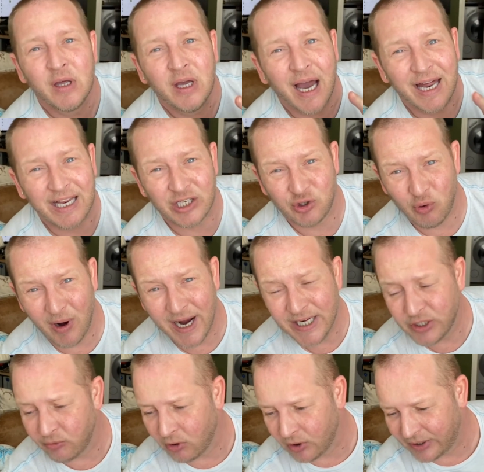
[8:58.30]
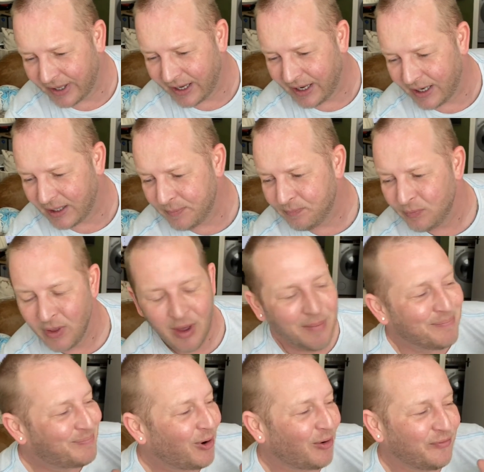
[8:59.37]
and I dried her okay,
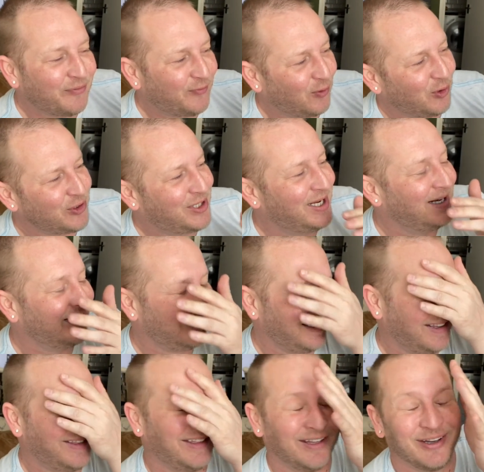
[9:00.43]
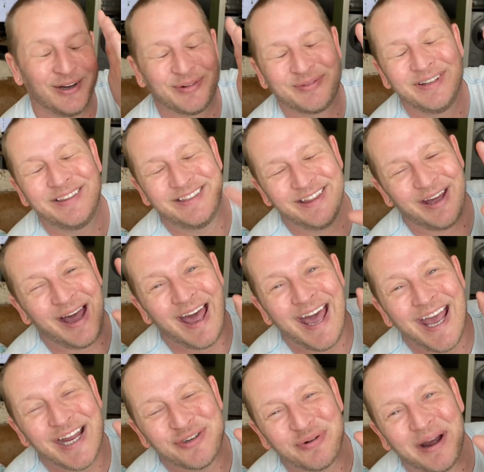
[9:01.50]
but unfortunately the
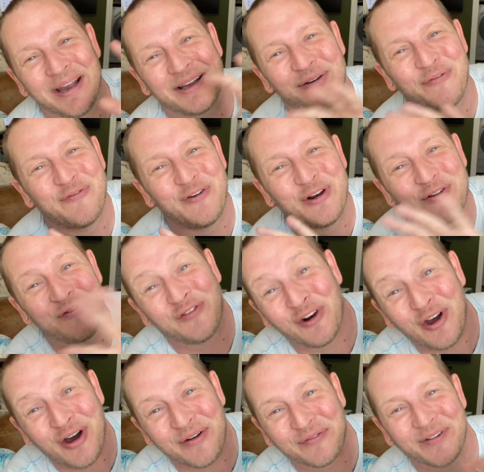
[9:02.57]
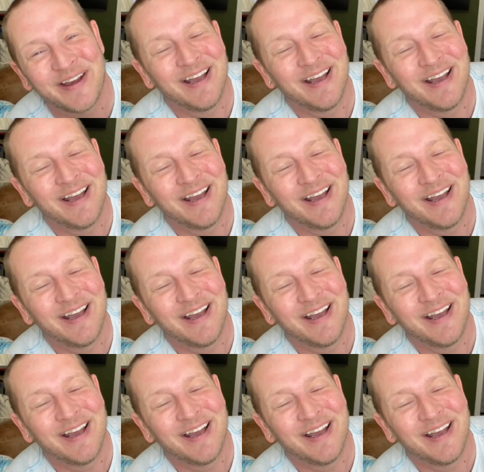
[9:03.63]
hair dryer got full of fluff,